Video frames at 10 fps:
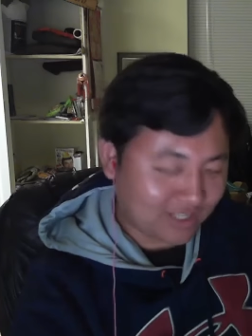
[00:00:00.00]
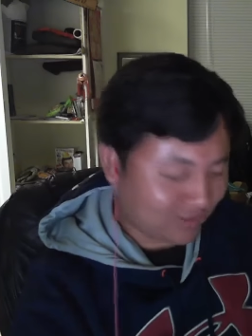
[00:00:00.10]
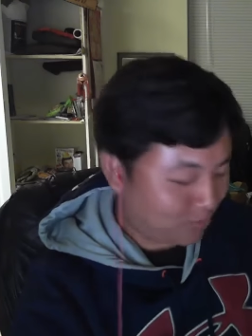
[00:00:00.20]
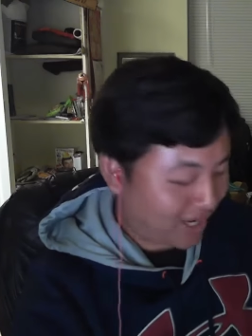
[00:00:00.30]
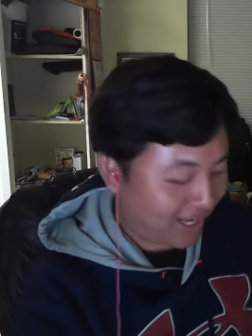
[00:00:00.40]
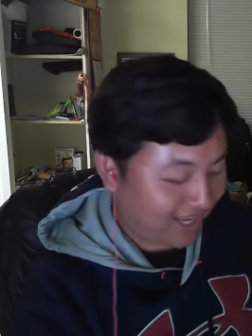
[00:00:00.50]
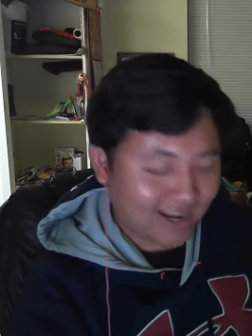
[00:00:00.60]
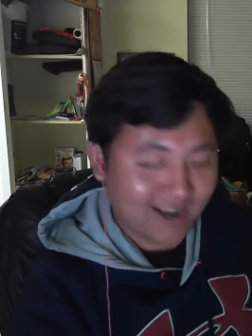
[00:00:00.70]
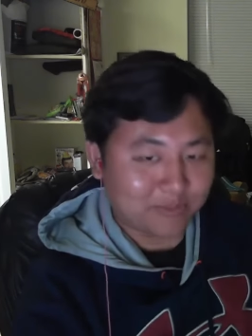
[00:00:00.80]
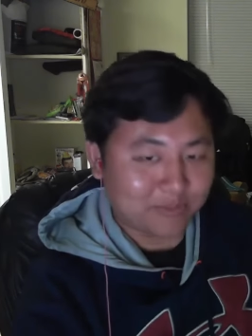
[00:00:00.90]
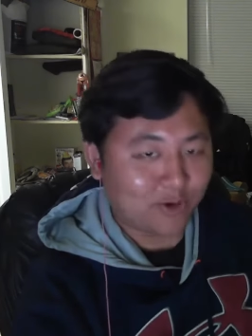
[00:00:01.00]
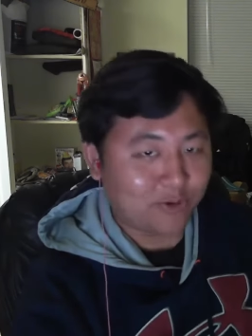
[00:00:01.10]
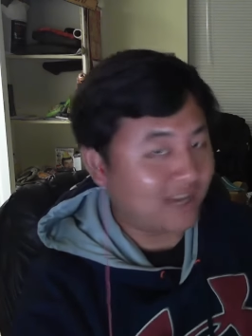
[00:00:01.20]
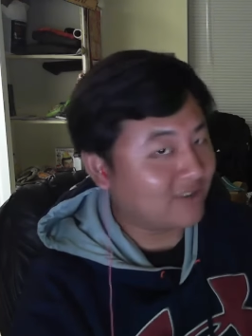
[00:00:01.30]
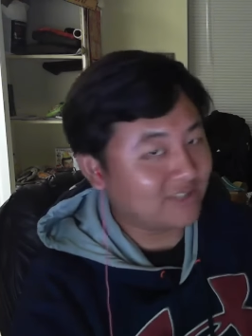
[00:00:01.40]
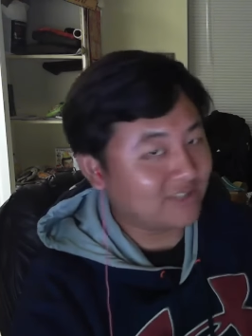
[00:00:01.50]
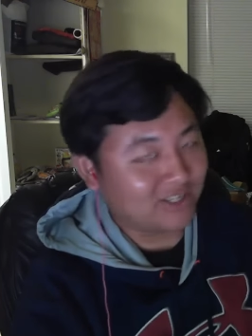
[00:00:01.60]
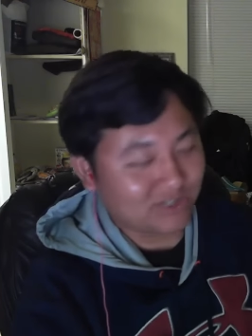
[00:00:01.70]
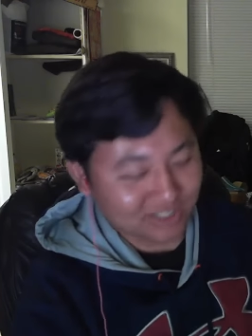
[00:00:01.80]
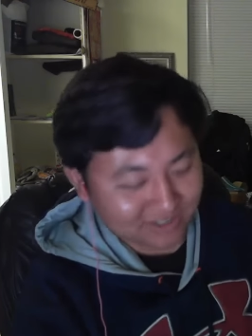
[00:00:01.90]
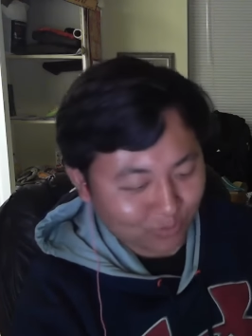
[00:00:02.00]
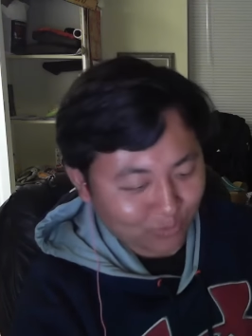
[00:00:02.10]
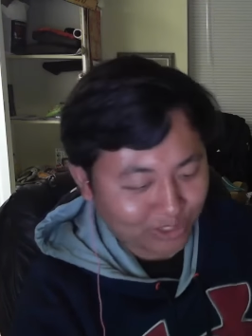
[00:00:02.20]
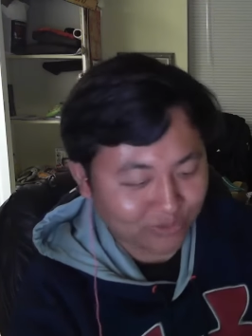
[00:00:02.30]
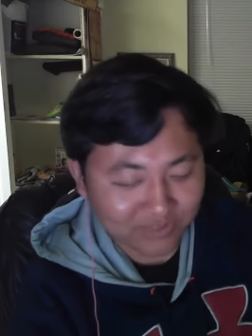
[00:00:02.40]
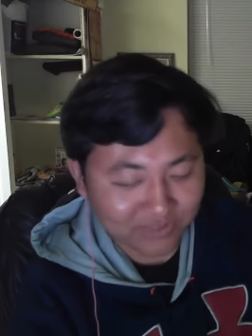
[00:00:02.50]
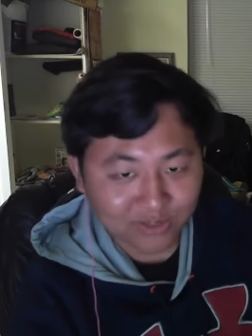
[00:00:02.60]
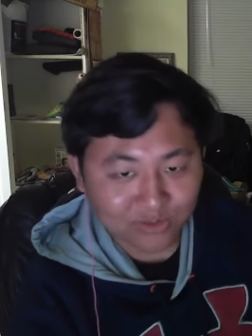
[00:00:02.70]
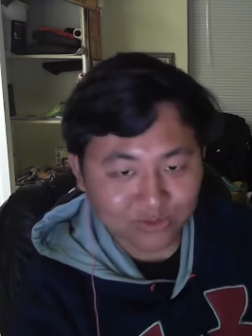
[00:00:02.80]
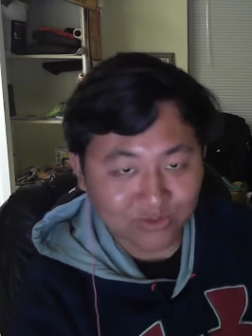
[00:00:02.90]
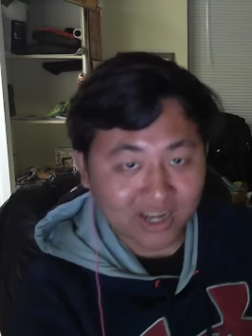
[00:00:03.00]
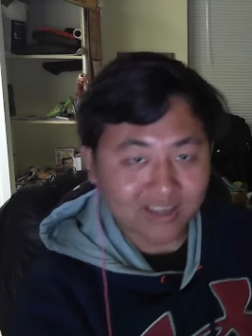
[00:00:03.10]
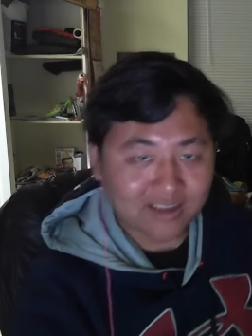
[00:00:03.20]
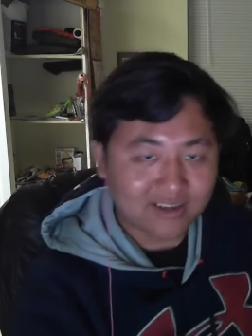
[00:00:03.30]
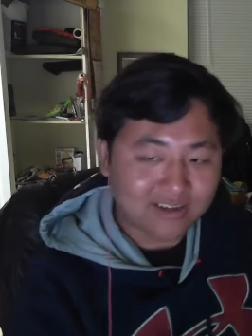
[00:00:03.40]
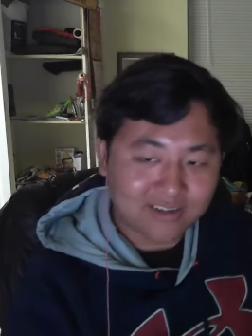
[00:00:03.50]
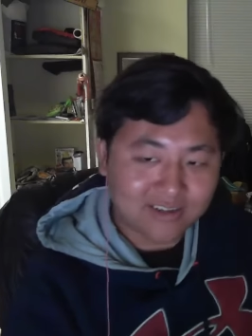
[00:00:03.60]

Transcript: No, I don't think. Wait a moment. I don't think your sister watch your videos,